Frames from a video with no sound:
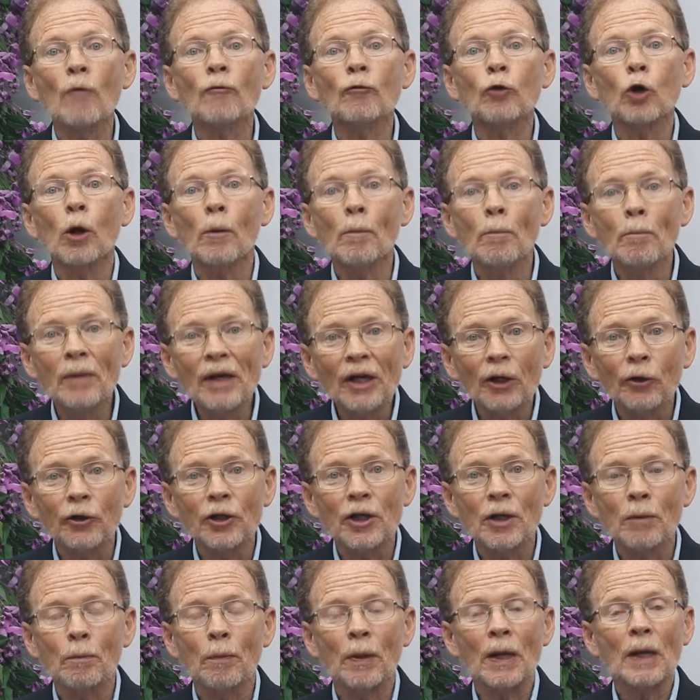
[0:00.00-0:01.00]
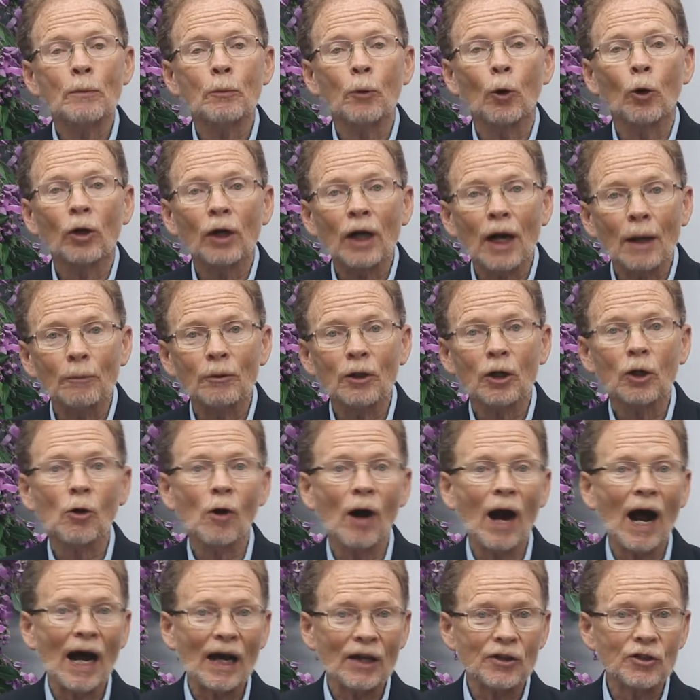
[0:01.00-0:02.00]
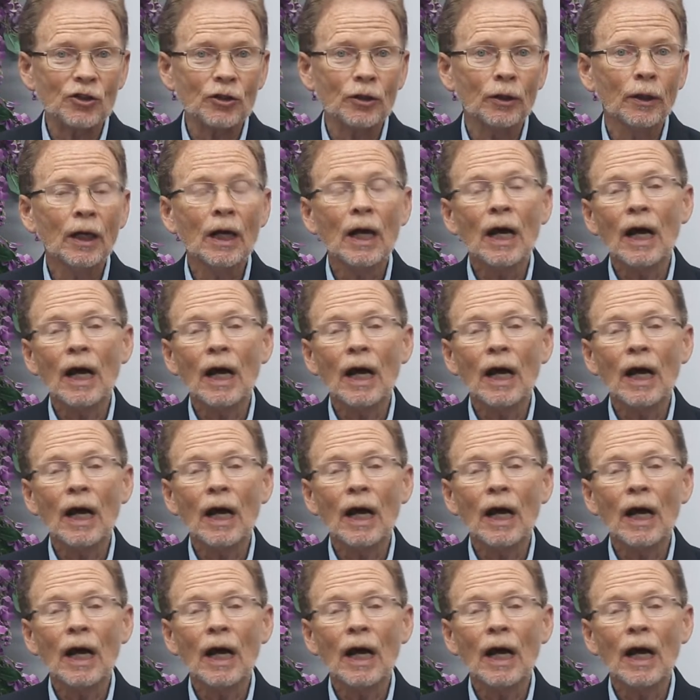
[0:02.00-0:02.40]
over 1 million people come to Christ.